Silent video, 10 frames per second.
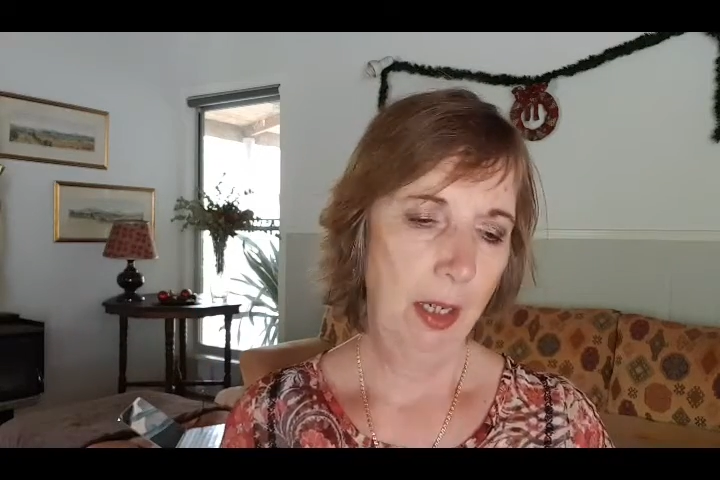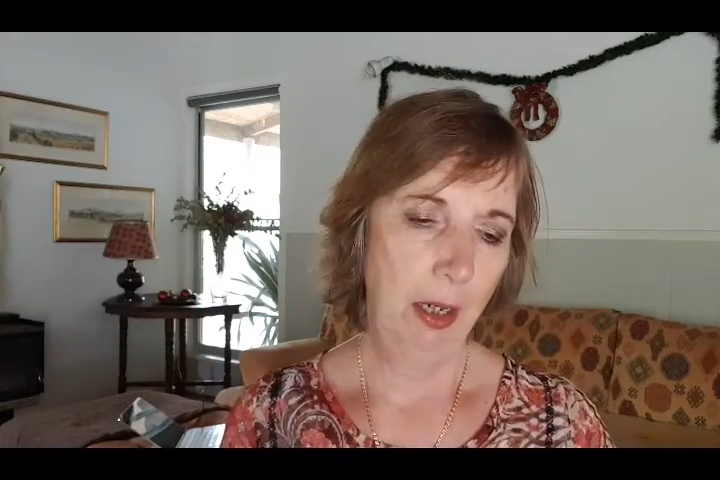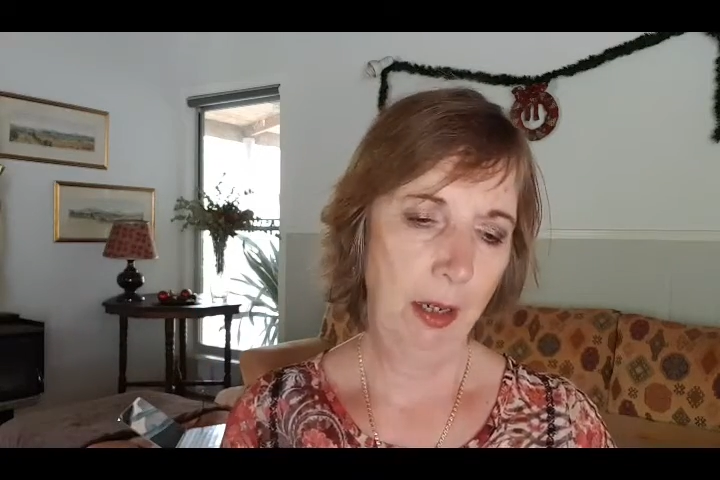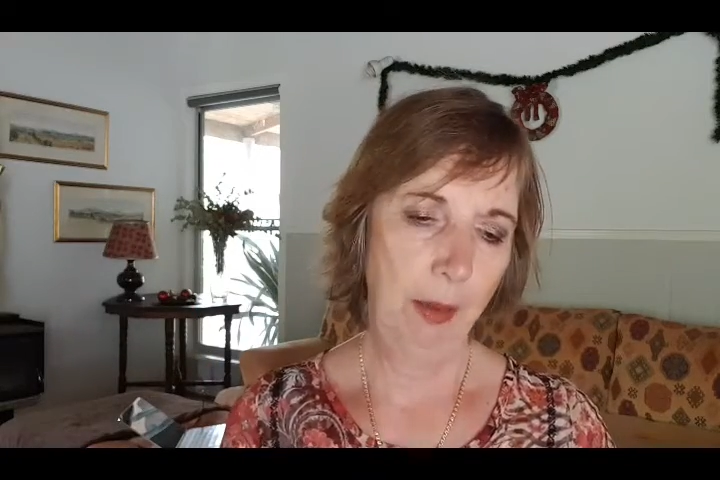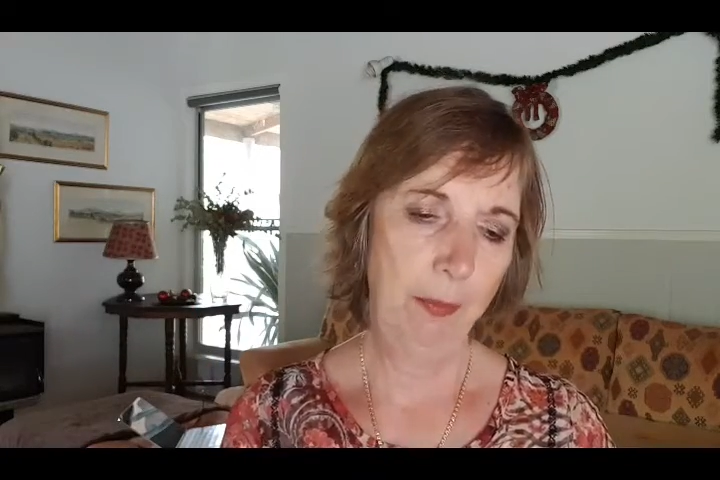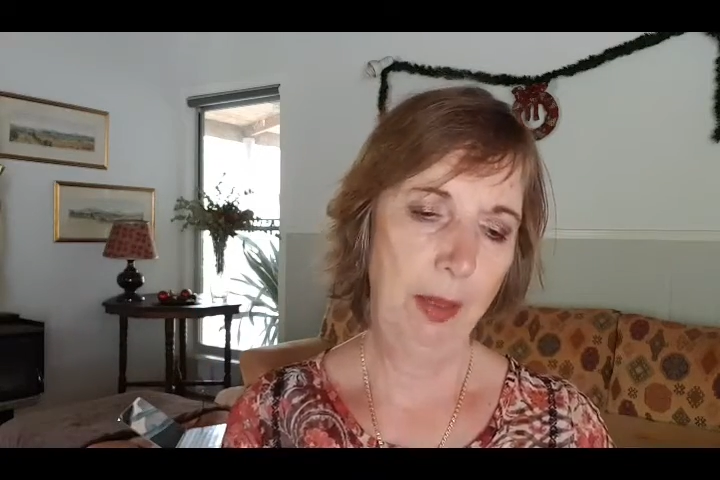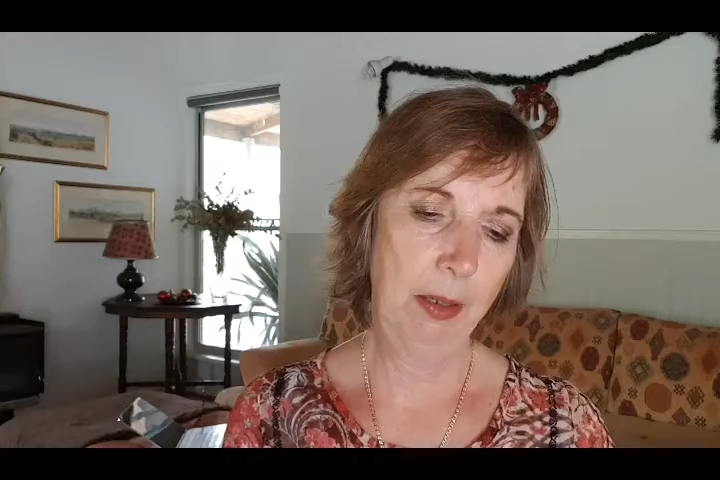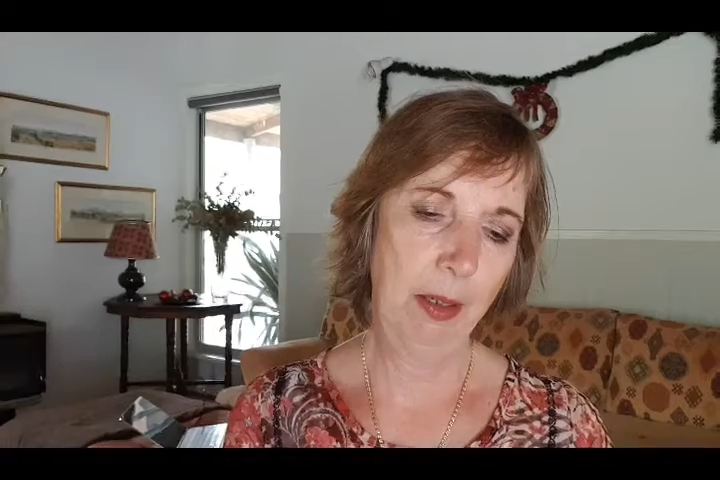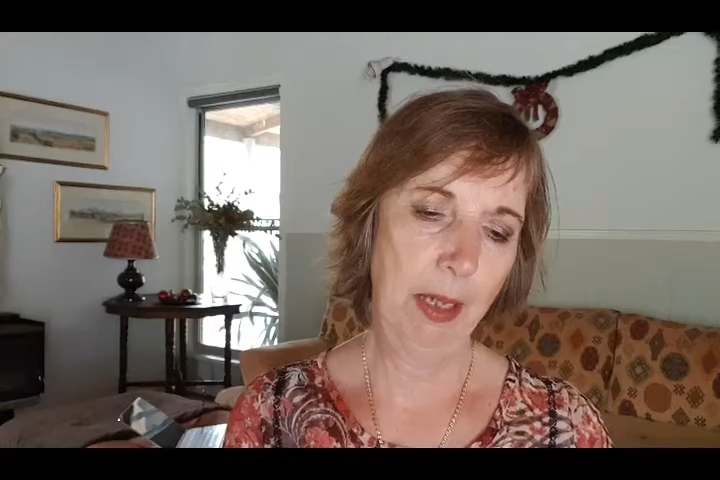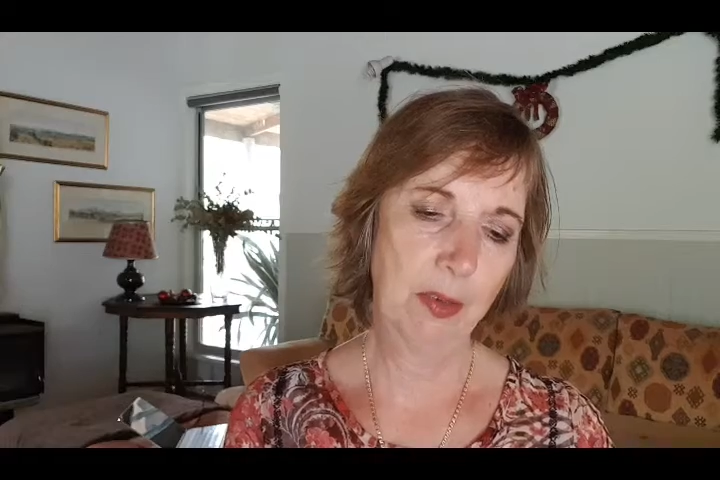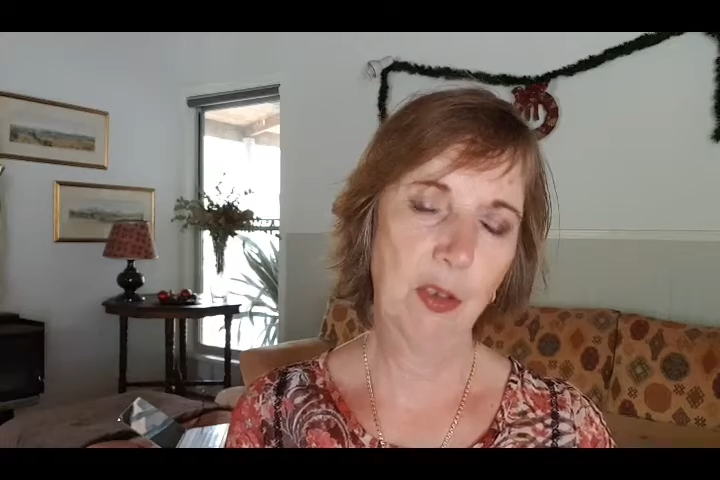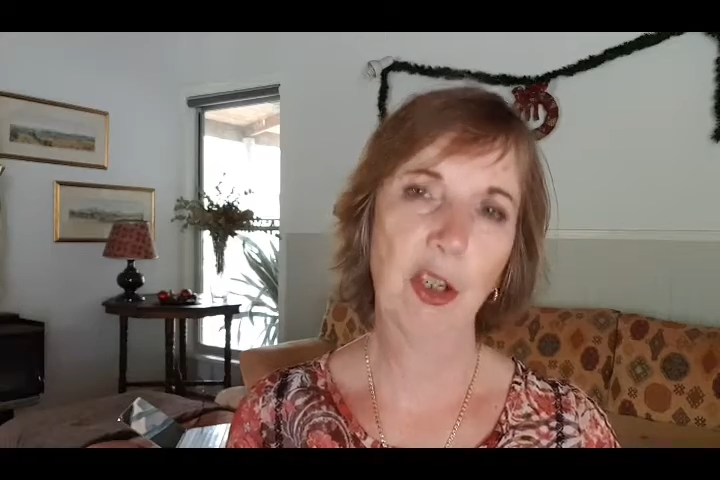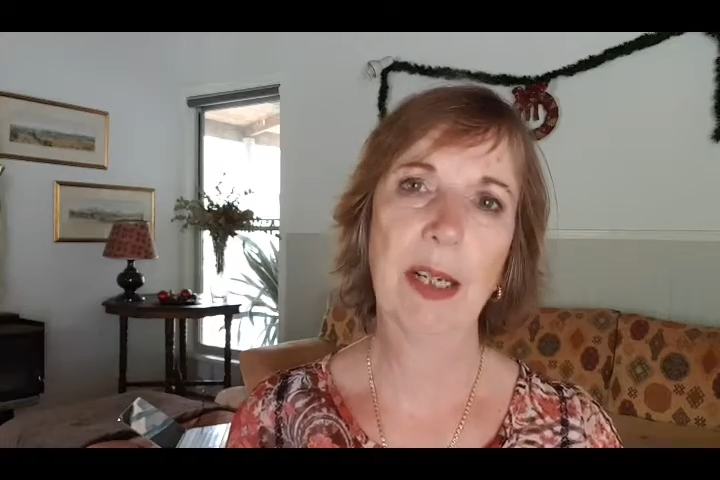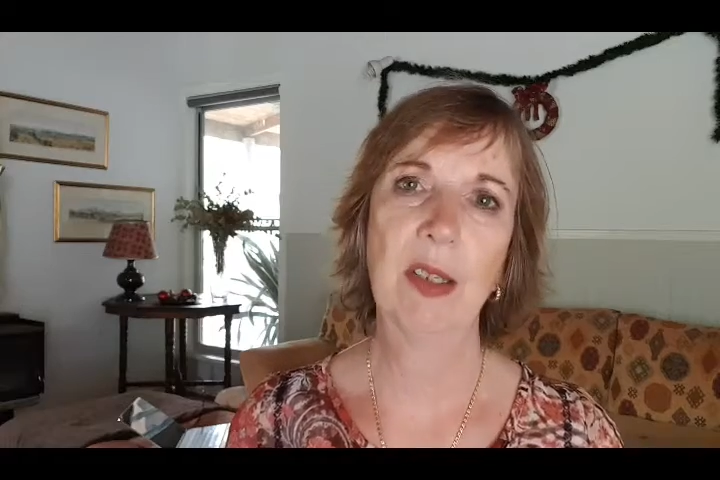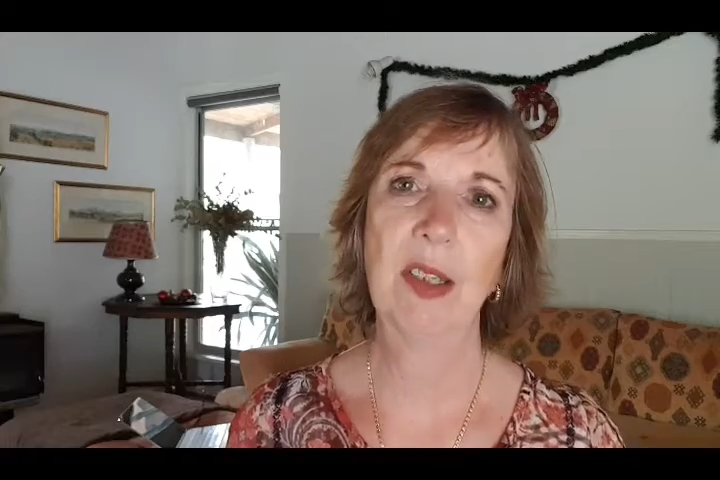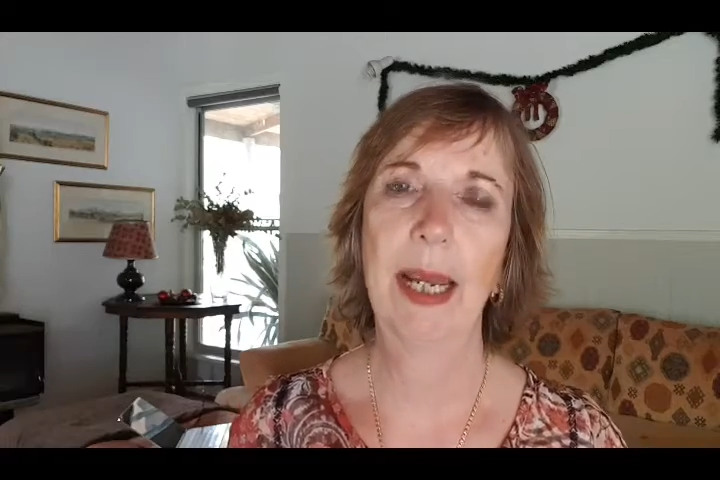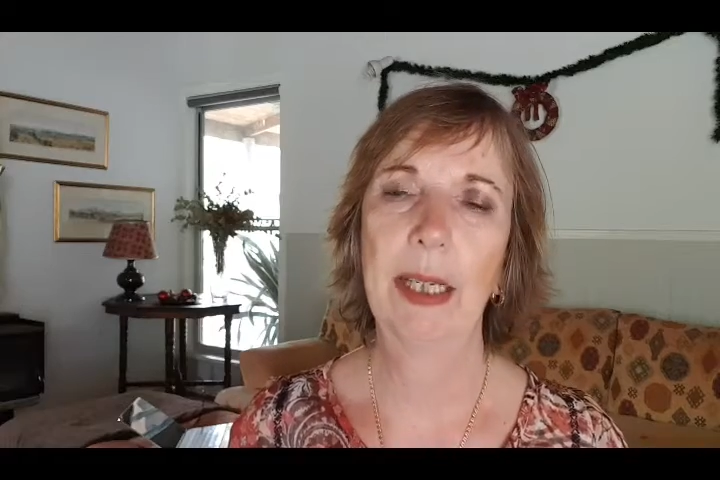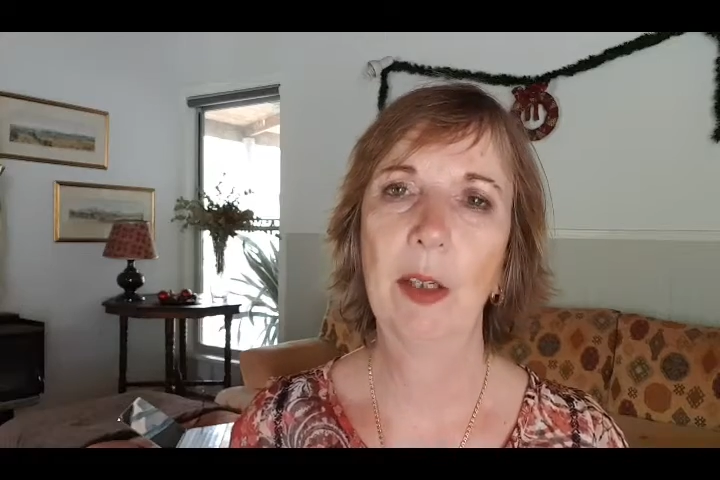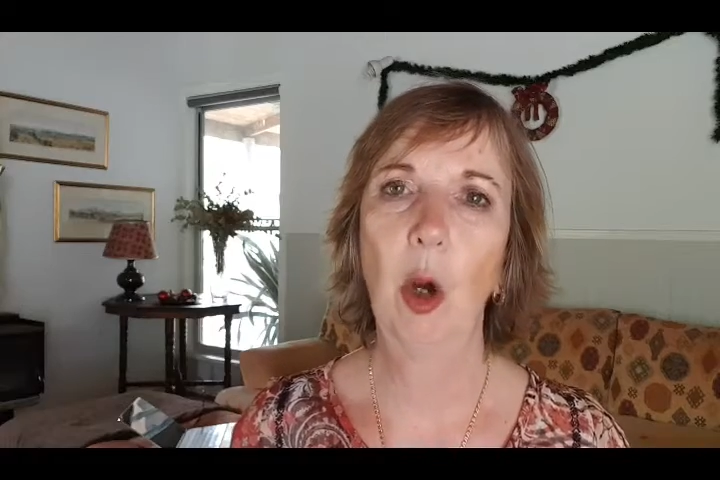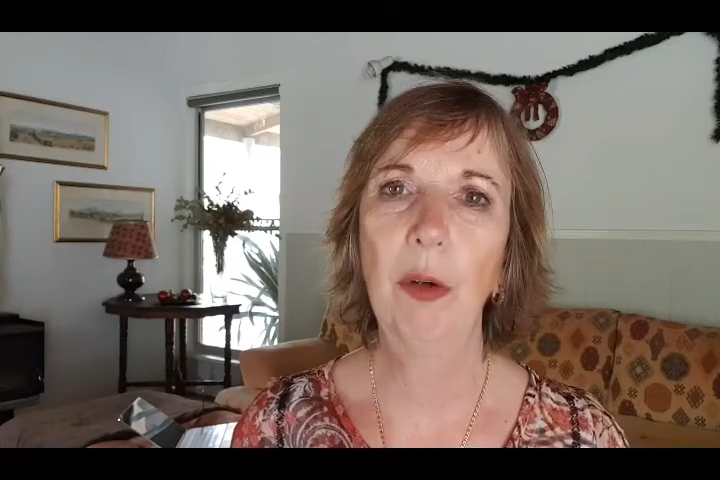acid chains
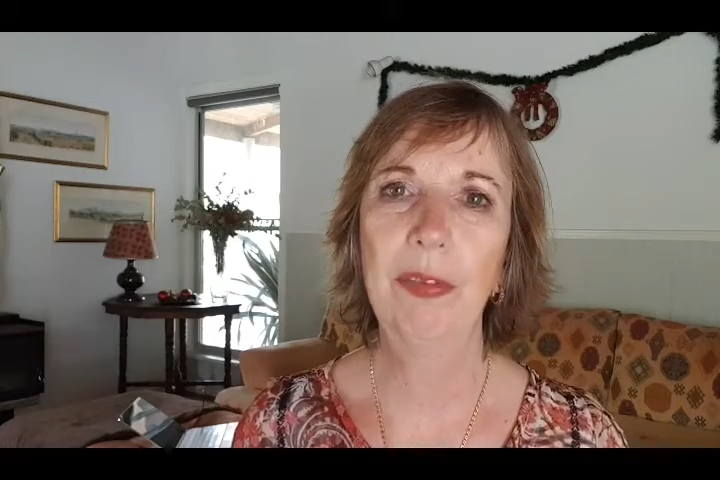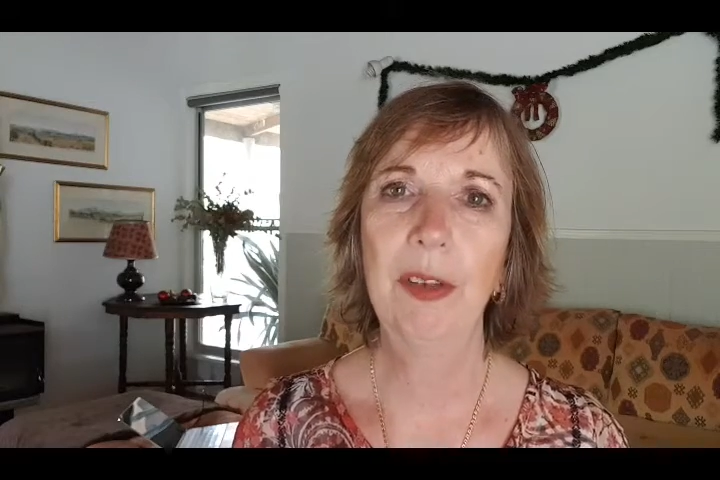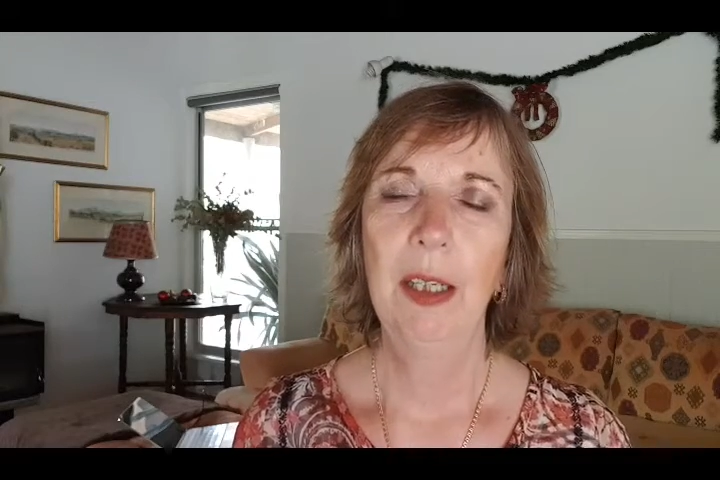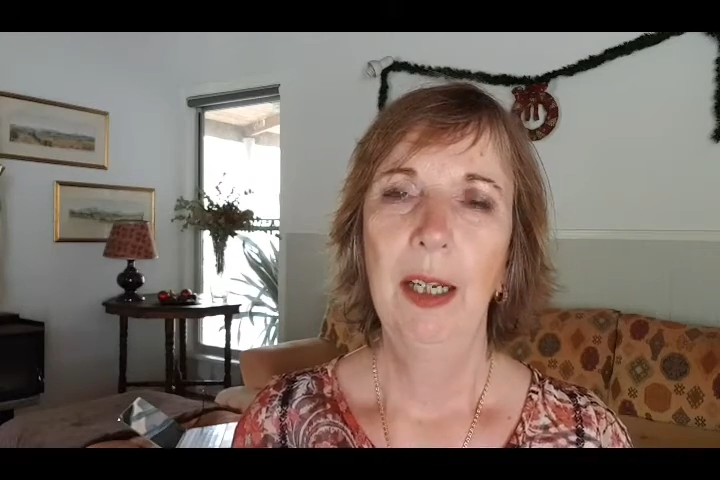taken off,